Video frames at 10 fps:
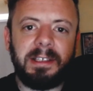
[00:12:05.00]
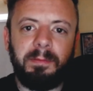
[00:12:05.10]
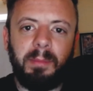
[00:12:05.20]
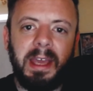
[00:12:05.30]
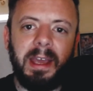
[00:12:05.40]

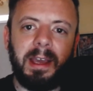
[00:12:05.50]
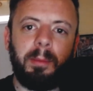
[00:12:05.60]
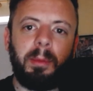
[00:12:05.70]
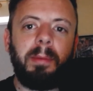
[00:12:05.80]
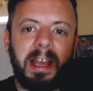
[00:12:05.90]
of being, a
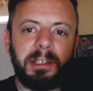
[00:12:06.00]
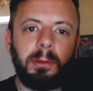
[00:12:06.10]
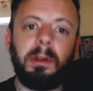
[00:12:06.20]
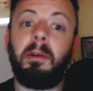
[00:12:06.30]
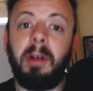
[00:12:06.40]

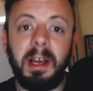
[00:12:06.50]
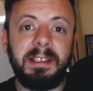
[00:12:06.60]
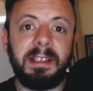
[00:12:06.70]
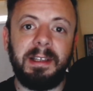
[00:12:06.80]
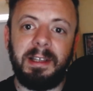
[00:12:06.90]
perpetual
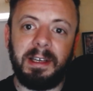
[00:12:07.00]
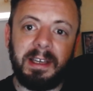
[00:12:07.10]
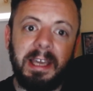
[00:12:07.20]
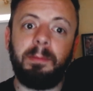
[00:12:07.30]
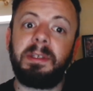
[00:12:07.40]
horizon that
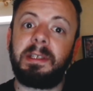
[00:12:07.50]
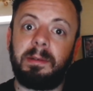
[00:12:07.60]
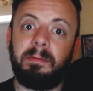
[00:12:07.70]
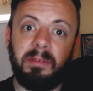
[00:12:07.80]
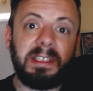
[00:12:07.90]
keeps
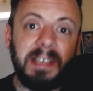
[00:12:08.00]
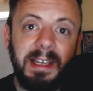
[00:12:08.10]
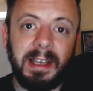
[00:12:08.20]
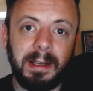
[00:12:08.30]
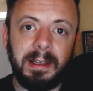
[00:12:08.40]

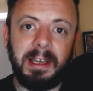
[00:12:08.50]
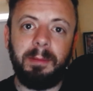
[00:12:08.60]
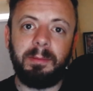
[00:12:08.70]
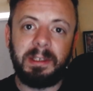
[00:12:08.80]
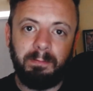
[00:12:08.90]
receding,
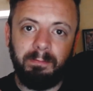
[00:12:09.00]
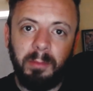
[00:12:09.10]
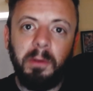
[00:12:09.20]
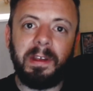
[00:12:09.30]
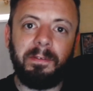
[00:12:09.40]
keeps
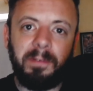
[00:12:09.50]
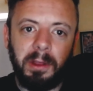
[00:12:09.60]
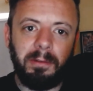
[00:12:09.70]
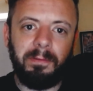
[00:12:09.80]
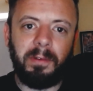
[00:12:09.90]
moving
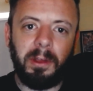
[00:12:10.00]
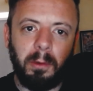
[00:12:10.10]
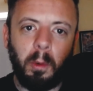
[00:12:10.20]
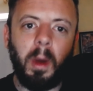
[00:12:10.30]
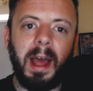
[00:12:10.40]
further and further
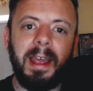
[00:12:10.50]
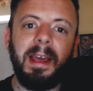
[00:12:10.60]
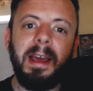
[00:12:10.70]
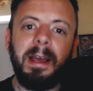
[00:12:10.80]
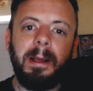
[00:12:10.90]
away.
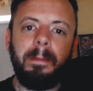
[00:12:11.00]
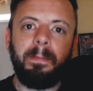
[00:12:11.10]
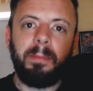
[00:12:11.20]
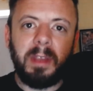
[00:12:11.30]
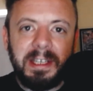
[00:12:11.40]

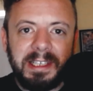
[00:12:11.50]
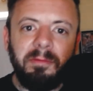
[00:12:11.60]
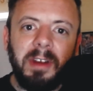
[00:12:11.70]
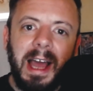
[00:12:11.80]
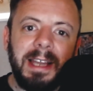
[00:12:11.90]
Because in
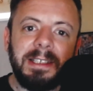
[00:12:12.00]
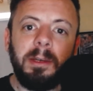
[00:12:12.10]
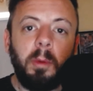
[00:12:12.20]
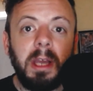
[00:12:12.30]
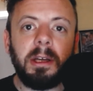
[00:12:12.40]
reality,
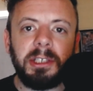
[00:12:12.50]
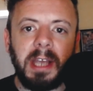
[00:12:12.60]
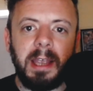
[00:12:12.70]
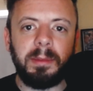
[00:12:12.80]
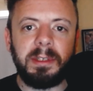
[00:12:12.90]
we are
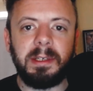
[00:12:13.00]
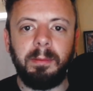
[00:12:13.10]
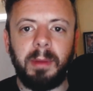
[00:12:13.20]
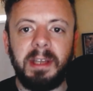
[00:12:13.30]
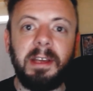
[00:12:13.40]
shaped
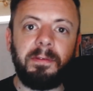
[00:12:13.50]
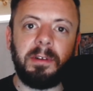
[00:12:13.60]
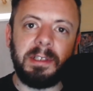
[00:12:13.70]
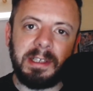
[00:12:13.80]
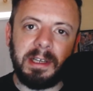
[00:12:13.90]
by
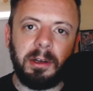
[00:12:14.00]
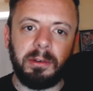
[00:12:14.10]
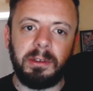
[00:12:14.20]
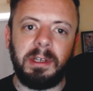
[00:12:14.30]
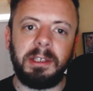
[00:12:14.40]
difference and
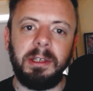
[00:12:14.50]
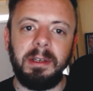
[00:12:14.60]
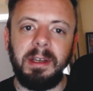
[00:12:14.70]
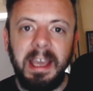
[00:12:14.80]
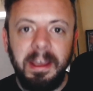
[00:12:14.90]
contradiction.
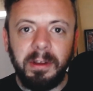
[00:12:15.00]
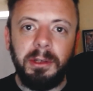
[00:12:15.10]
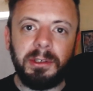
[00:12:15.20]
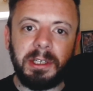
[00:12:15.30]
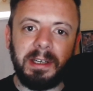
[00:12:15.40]

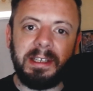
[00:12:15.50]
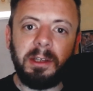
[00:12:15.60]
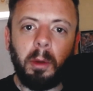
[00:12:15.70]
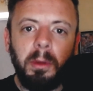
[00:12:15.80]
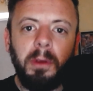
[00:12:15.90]
Evolution is
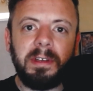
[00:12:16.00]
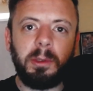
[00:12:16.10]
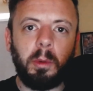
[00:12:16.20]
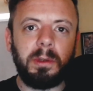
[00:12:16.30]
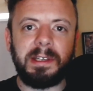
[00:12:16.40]
not moving
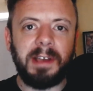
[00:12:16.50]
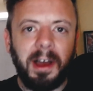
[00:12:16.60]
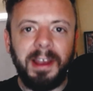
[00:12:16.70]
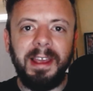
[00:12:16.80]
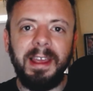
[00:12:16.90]
towards a
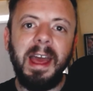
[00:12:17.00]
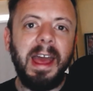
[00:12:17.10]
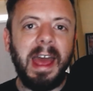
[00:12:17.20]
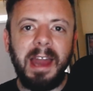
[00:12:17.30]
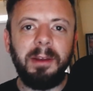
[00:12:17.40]
tidy
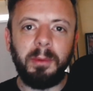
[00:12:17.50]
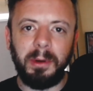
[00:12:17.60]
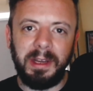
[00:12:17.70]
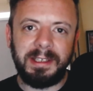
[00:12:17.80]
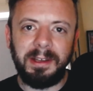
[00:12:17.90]

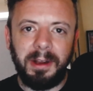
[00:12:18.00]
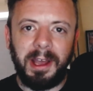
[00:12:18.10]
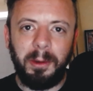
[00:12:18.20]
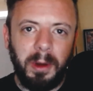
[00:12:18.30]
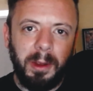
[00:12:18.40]
endpoint. It's not
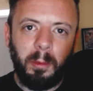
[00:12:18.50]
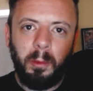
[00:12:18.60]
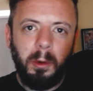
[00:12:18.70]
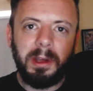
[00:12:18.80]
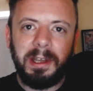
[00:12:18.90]
like we're
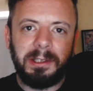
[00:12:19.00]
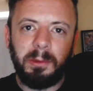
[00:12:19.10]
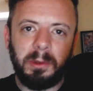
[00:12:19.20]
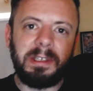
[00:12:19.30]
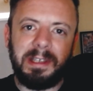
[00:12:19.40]
working
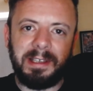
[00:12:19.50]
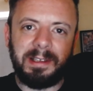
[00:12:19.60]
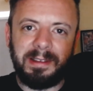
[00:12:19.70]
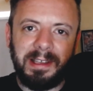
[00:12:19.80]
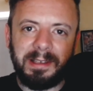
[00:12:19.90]
towards this
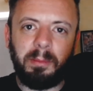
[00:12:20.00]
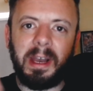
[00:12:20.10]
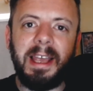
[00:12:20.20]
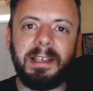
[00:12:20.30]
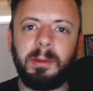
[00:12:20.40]

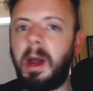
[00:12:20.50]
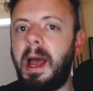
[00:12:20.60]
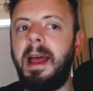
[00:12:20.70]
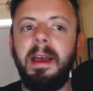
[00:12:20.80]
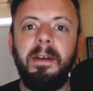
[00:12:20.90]
place
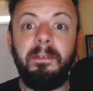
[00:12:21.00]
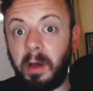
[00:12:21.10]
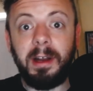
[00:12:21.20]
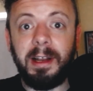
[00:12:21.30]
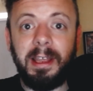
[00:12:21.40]
where
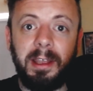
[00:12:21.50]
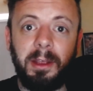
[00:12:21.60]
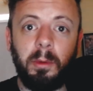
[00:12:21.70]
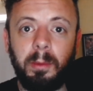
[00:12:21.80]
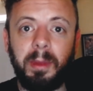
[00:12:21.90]
finally
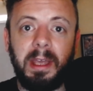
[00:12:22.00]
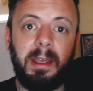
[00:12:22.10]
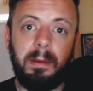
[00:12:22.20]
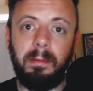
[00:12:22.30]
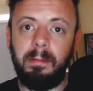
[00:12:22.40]
you will
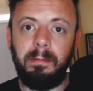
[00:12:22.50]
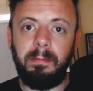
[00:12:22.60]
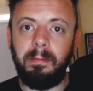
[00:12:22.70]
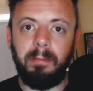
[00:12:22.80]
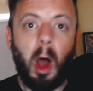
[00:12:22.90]
be
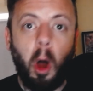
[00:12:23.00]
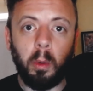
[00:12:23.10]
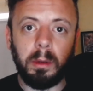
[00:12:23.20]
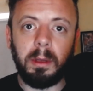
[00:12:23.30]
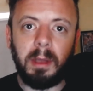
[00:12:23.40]

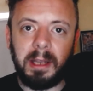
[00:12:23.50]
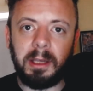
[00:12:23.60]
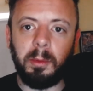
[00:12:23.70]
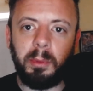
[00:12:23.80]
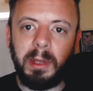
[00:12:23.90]
whole and
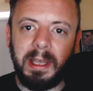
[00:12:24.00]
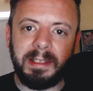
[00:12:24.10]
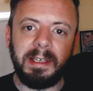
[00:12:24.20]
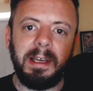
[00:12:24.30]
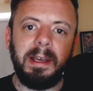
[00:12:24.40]

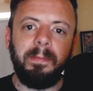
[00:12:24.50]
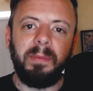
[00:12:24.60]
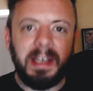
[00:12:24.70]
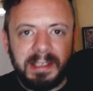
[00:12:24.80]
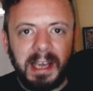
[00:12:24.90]
complete.
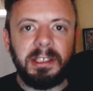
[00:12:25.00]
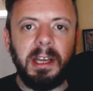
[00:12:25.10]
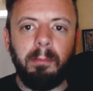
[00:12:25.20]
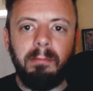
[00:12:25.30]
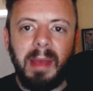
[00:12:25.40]
It's actually
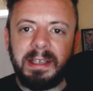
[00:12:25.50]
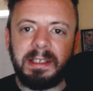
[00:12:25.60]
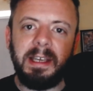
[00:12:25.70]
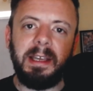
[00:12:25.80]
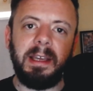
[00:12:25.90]
a
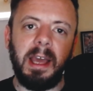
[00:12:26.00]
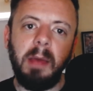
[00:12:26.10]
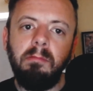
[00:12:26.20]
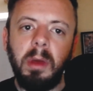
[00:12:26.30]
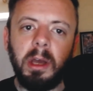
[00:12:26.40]
messy,
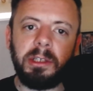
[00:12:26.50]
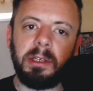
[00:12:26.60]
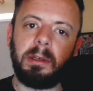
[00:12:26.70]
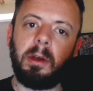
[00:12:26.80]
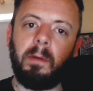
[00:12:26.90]

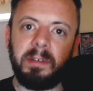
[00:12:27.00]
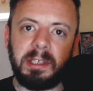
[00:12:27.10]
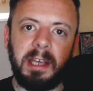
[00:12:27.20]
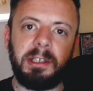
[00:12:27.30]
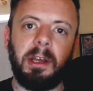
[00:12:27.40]
emergent
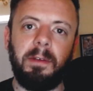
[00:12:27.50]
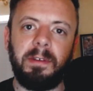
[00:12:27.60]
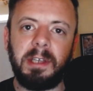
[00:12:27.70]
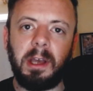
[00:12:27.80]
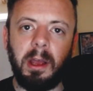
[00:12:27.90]
conversation over
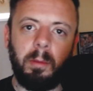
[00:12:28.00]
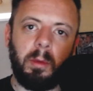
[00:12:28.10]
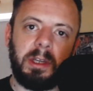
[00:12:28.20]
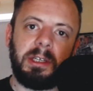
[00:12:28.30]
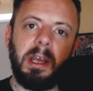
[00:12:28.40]
time
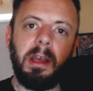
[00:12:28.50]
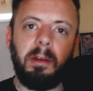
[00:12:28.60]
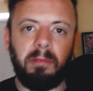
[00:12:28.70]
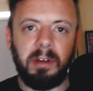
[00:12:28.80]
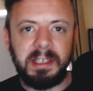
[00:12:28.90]
which
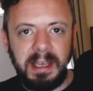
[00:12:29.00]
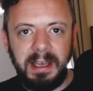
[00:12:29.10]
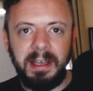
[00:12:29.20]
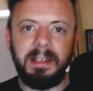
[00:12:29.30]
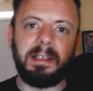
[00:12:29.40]

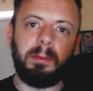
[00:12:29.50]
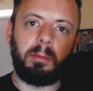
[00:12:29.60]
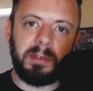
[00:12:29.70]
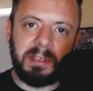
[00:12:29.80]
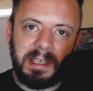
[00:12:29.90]
recedes and
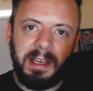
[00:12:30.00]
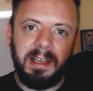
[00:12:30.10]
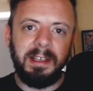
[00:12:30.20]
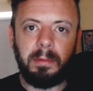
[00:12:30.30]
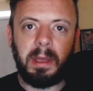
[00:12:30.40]

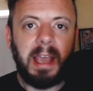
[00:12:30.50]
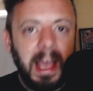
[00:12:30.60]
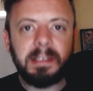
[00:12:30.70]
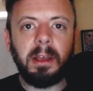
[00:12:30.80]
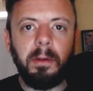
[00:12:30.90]
proceeds, and it
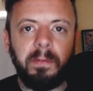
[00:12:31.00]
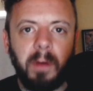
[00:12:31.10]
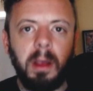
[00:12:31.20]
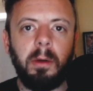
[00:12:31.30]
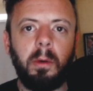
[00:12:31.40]
has no
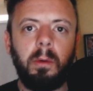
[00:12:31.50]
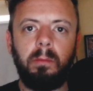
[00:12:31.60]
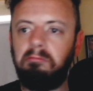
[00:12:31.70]
final